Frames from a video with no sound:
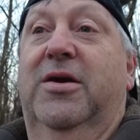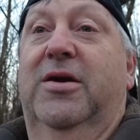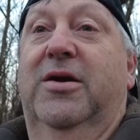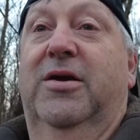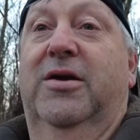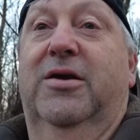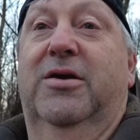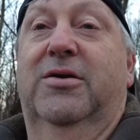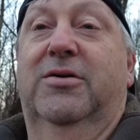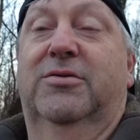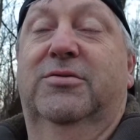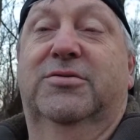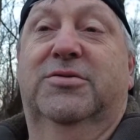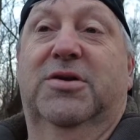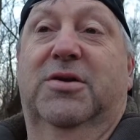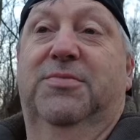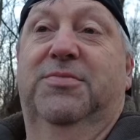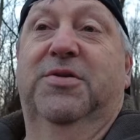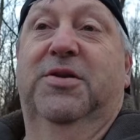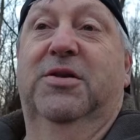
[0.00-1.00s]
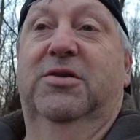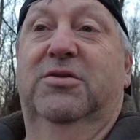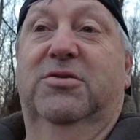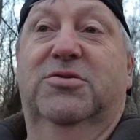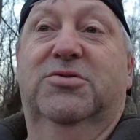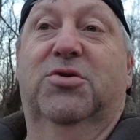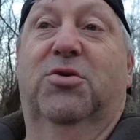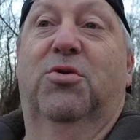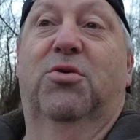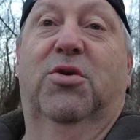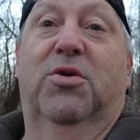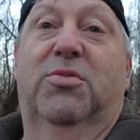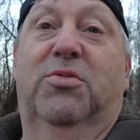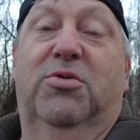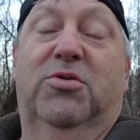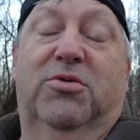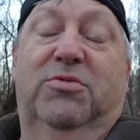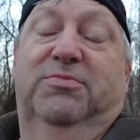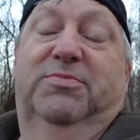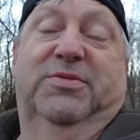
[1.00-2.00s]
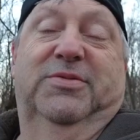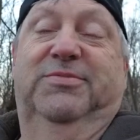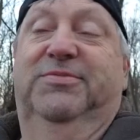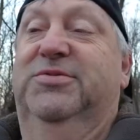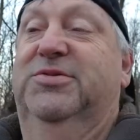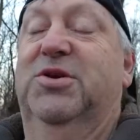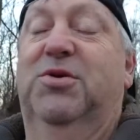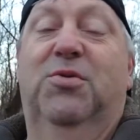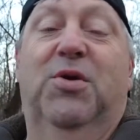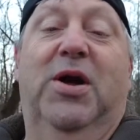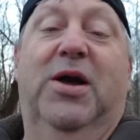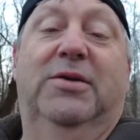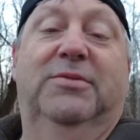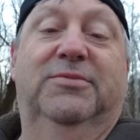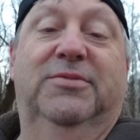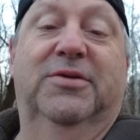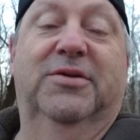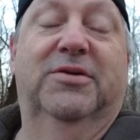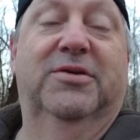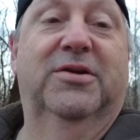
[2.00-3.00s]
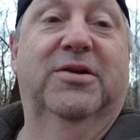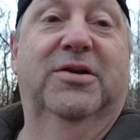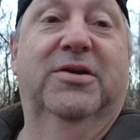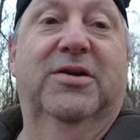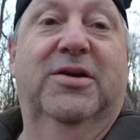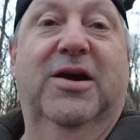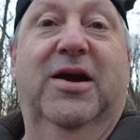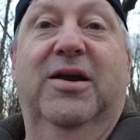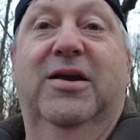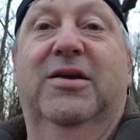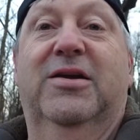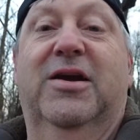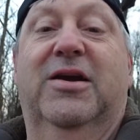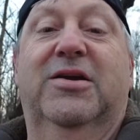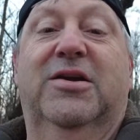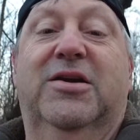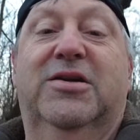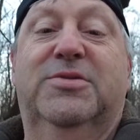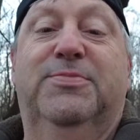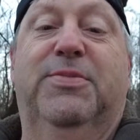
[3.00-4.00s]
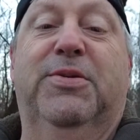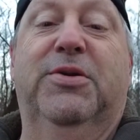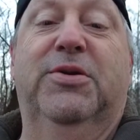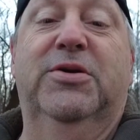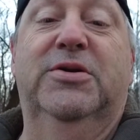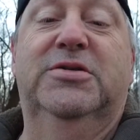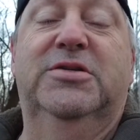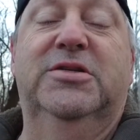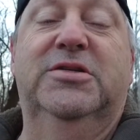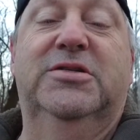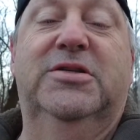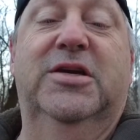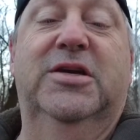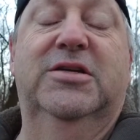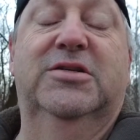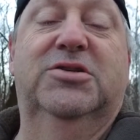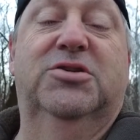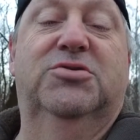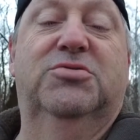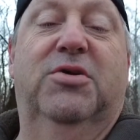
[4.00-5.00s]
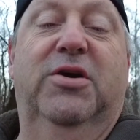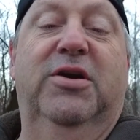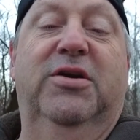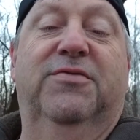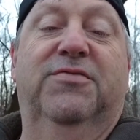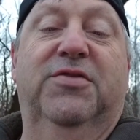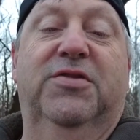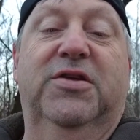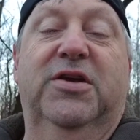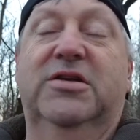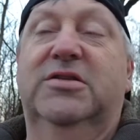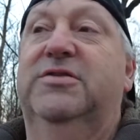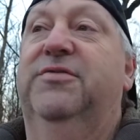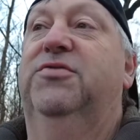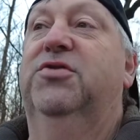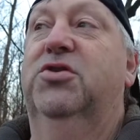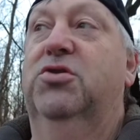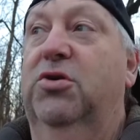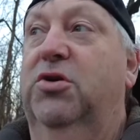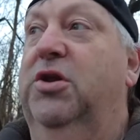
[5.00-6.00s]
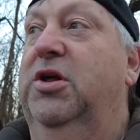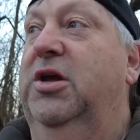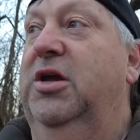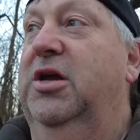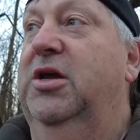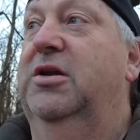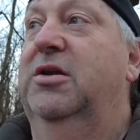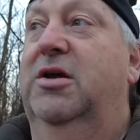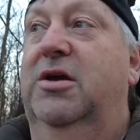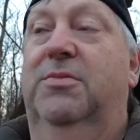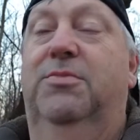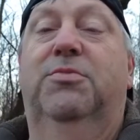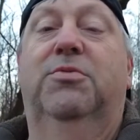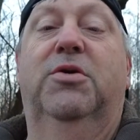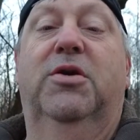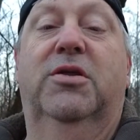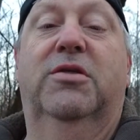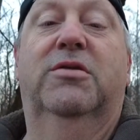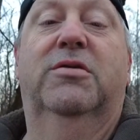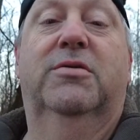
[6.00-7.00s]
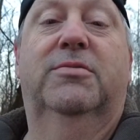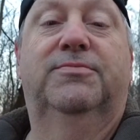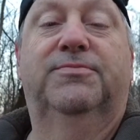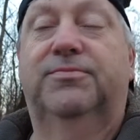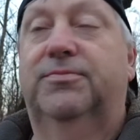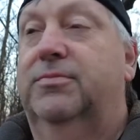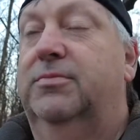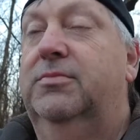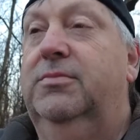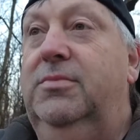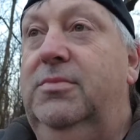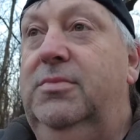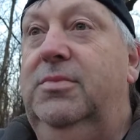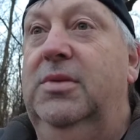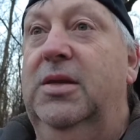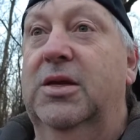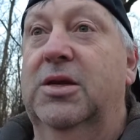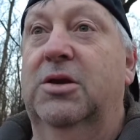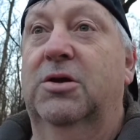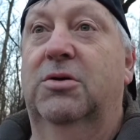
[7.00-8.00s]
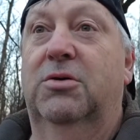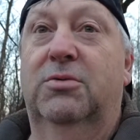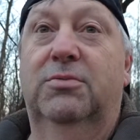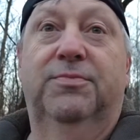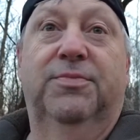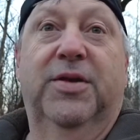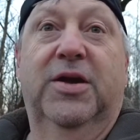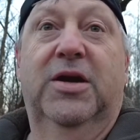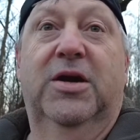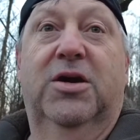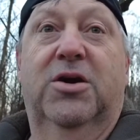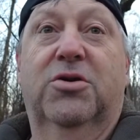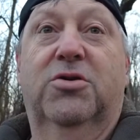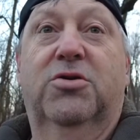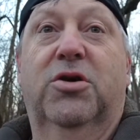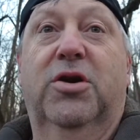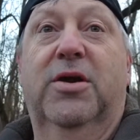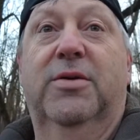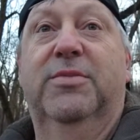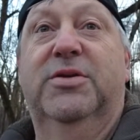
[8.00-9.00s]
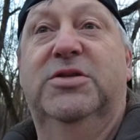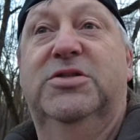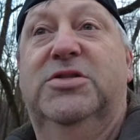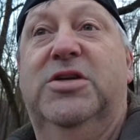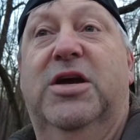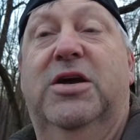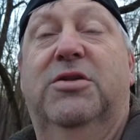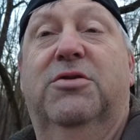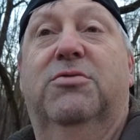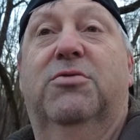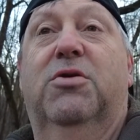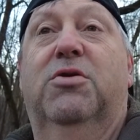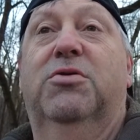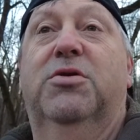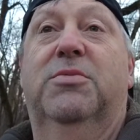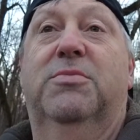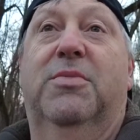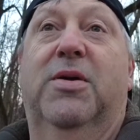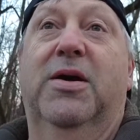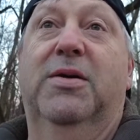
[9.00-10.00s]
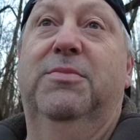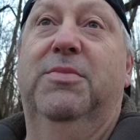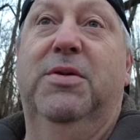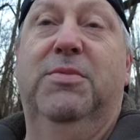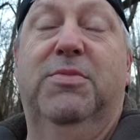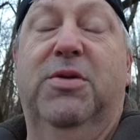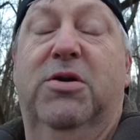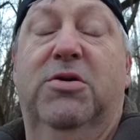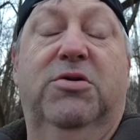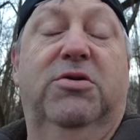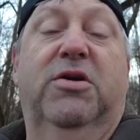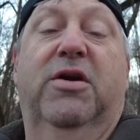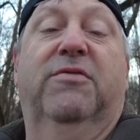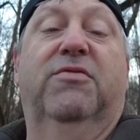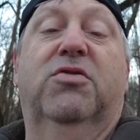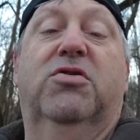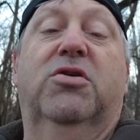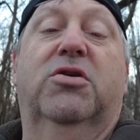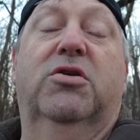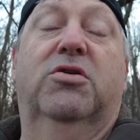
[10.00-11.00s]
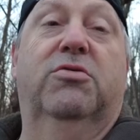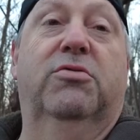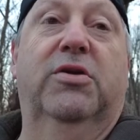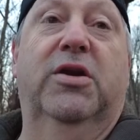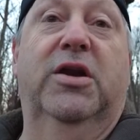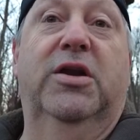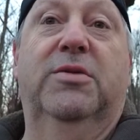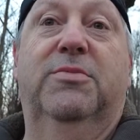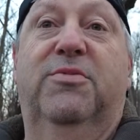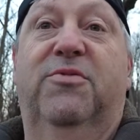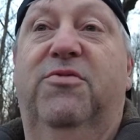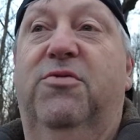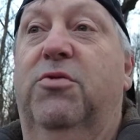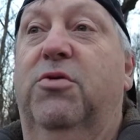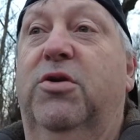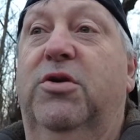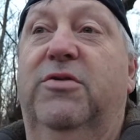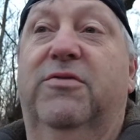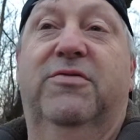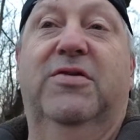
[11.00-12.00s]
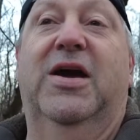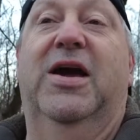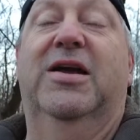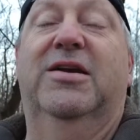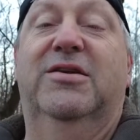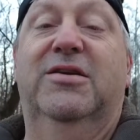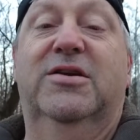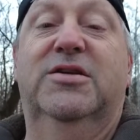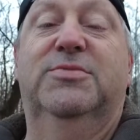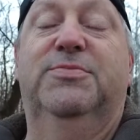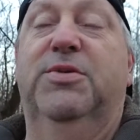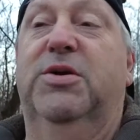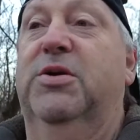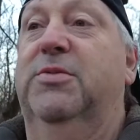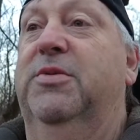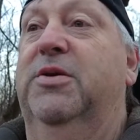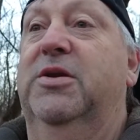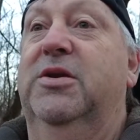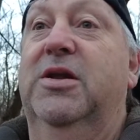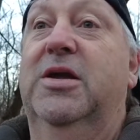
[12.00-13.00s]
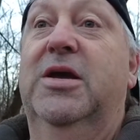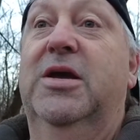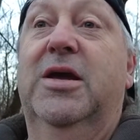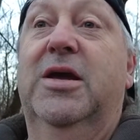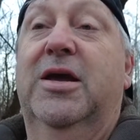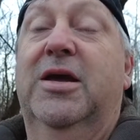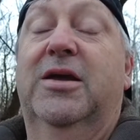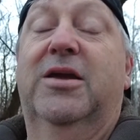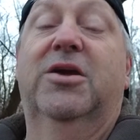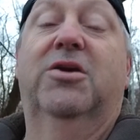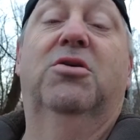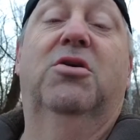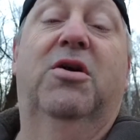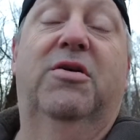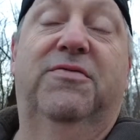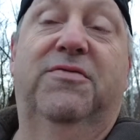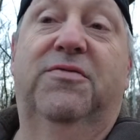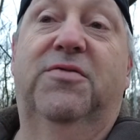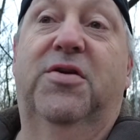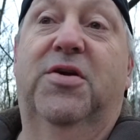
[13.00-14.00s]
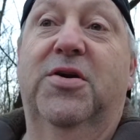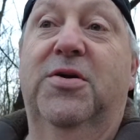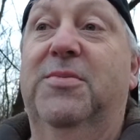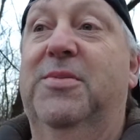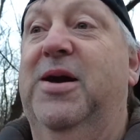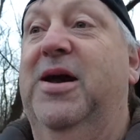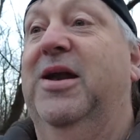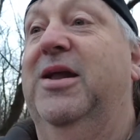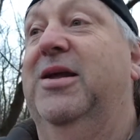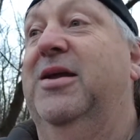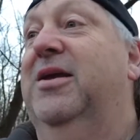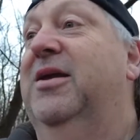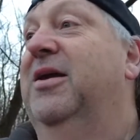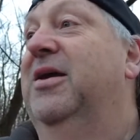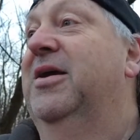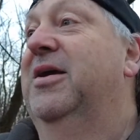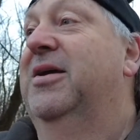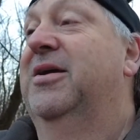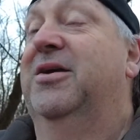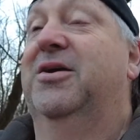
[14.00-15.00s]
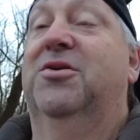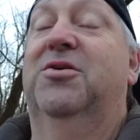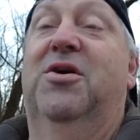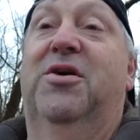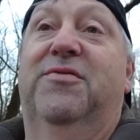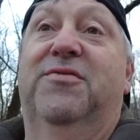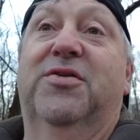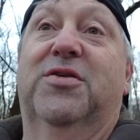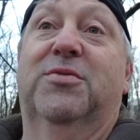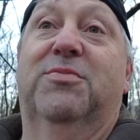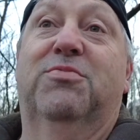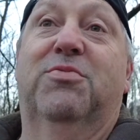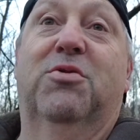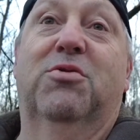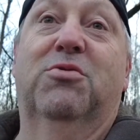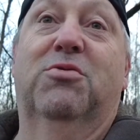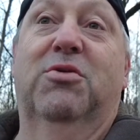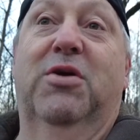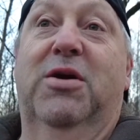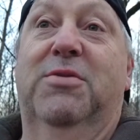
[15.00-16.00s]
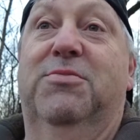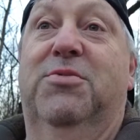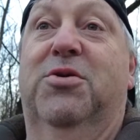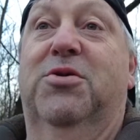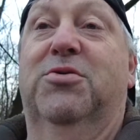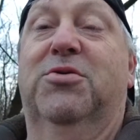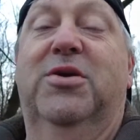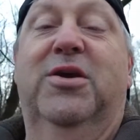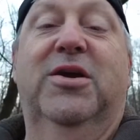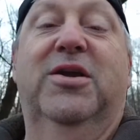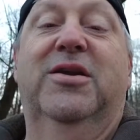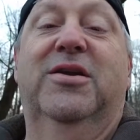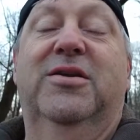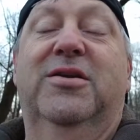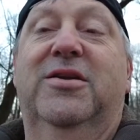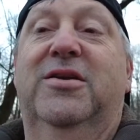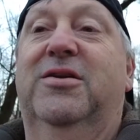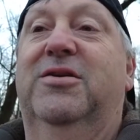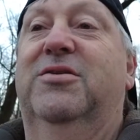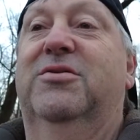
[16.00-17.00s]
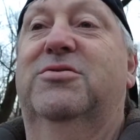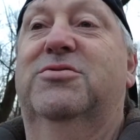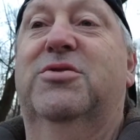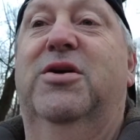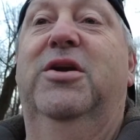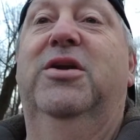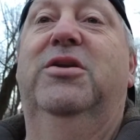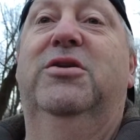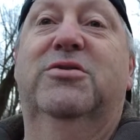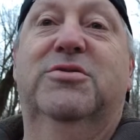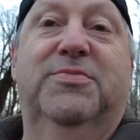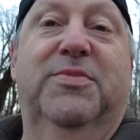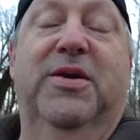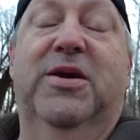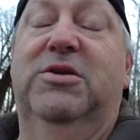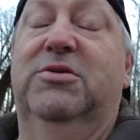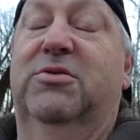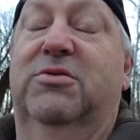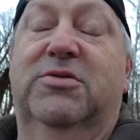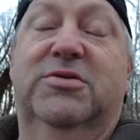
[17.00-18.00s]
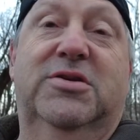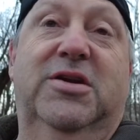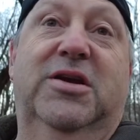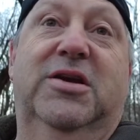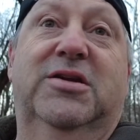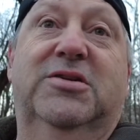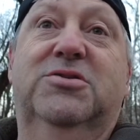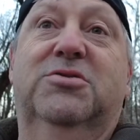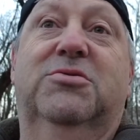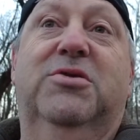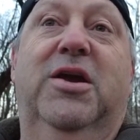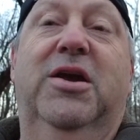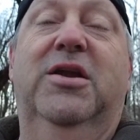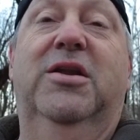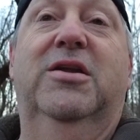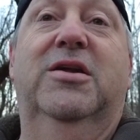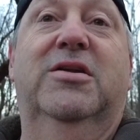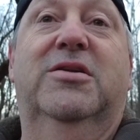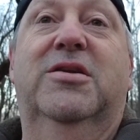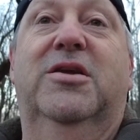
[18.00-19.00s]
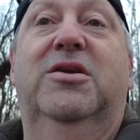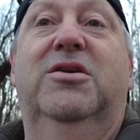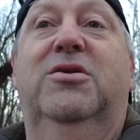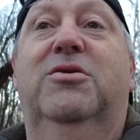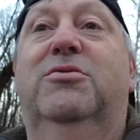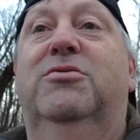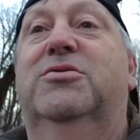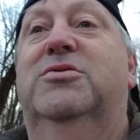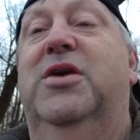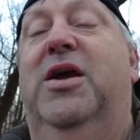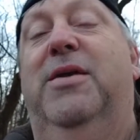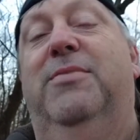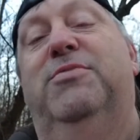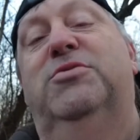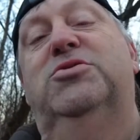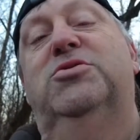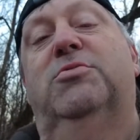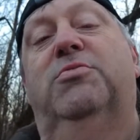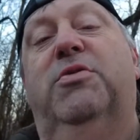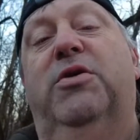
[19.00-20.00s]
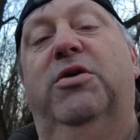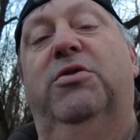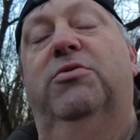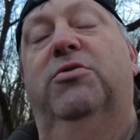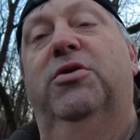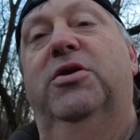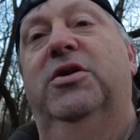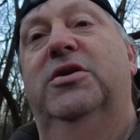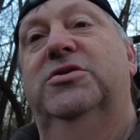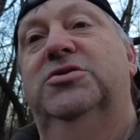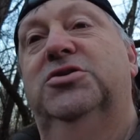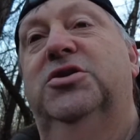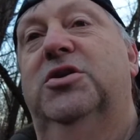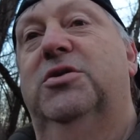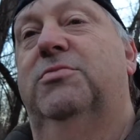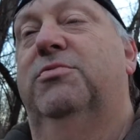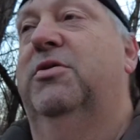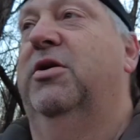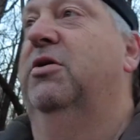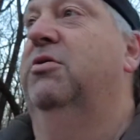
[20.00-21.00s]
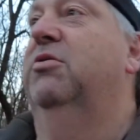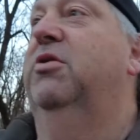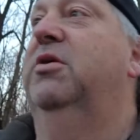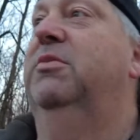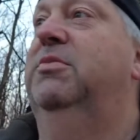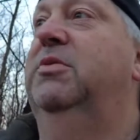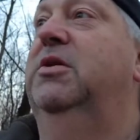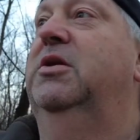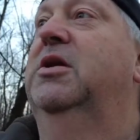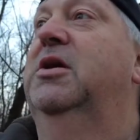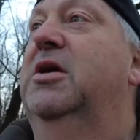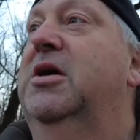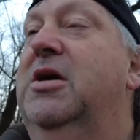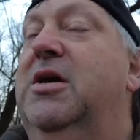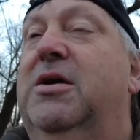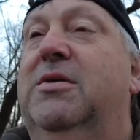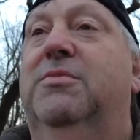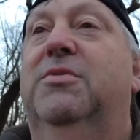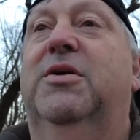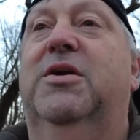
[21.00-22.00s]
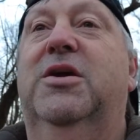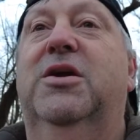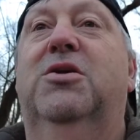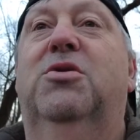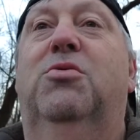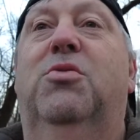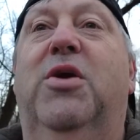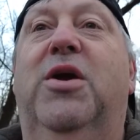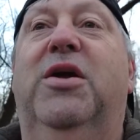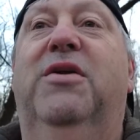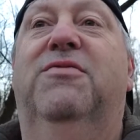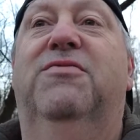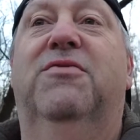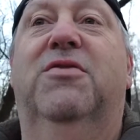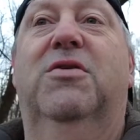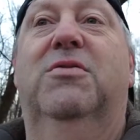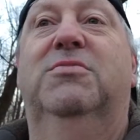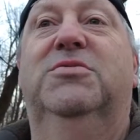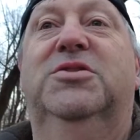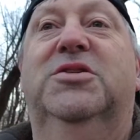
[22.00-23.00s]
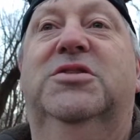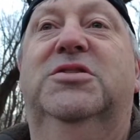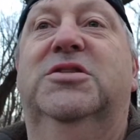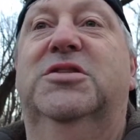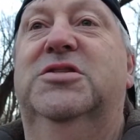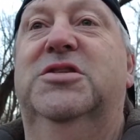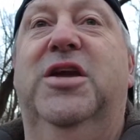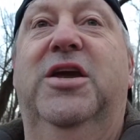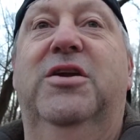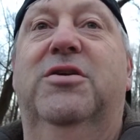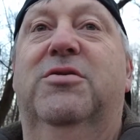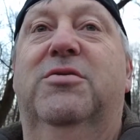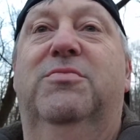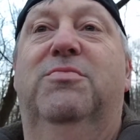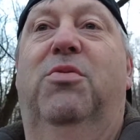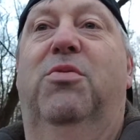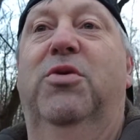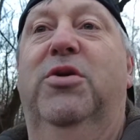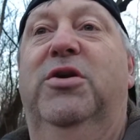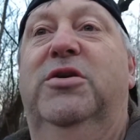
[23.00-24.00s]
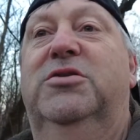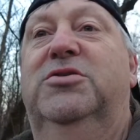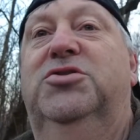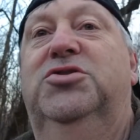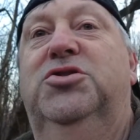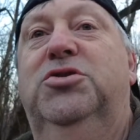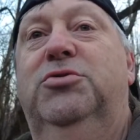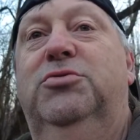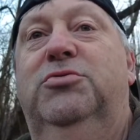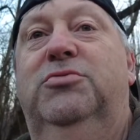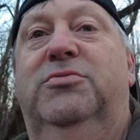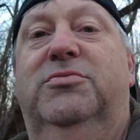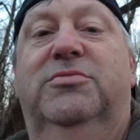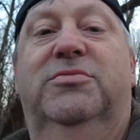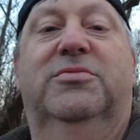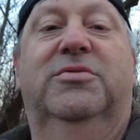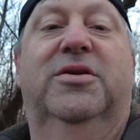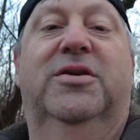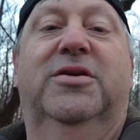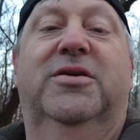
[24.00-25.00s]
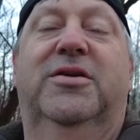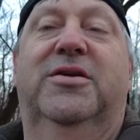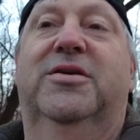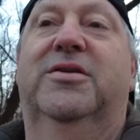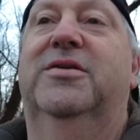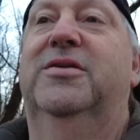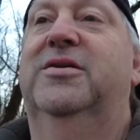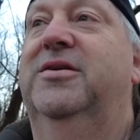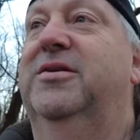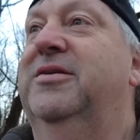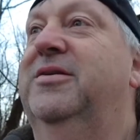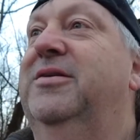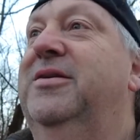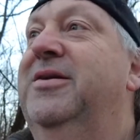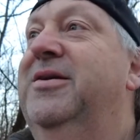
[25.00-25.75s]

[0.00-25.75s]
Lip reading: something that looks horrible, but so what? You got to experience these things and try different things if you're going to end up with, a good image down the road that might be better than you ever could have created before. You've got to experiment. Get off of automatic. Get off of the program mode. Get into, try to use manuals. And it's okay to use aperture priority and shutter priority, but get away from just the standard point and shoot and